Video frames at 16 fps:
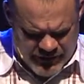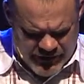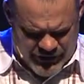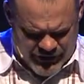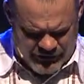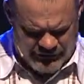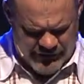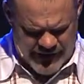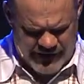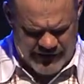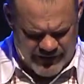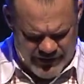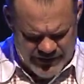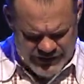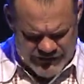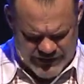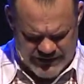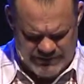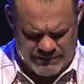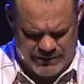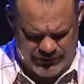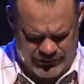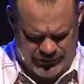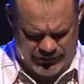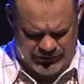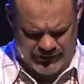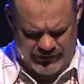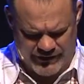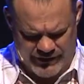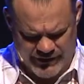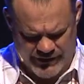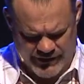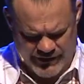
with the very symbols